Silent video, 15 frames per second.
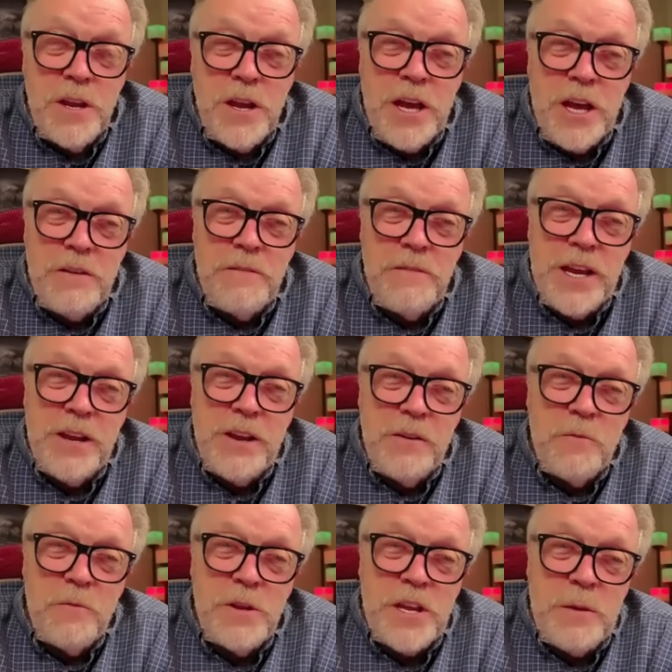kind of like
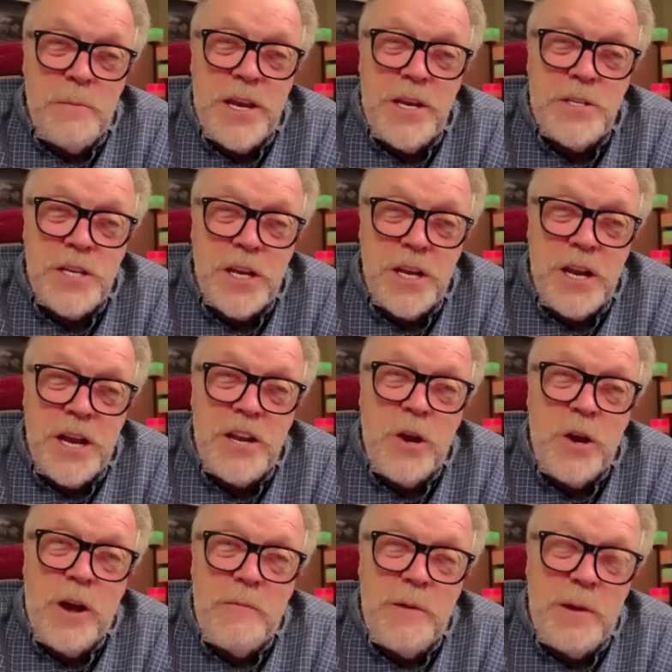really amazing. And I
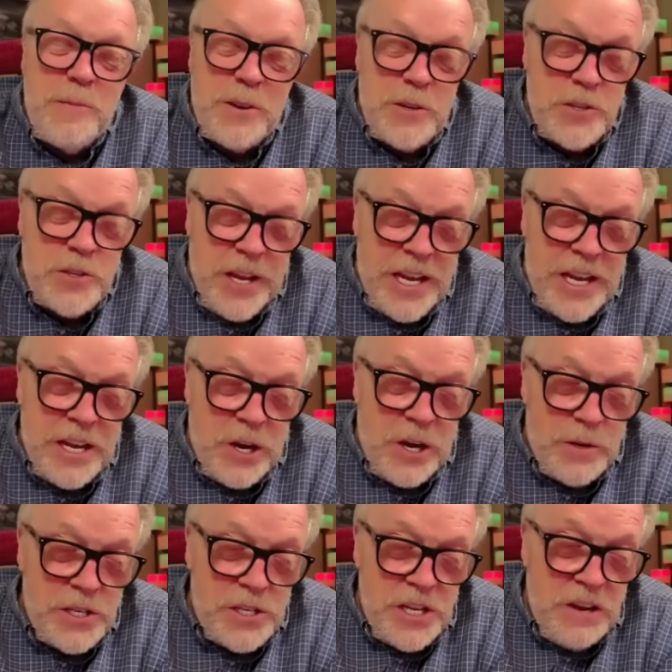know I remember standing there
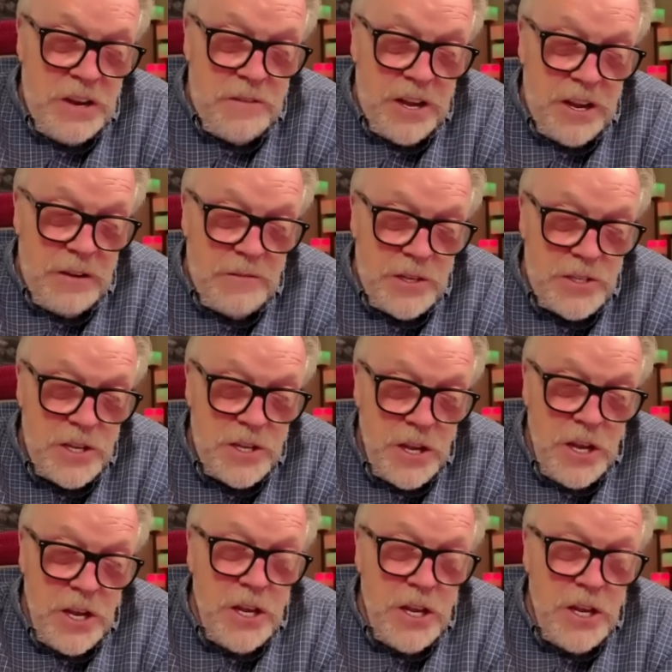with Steve when he was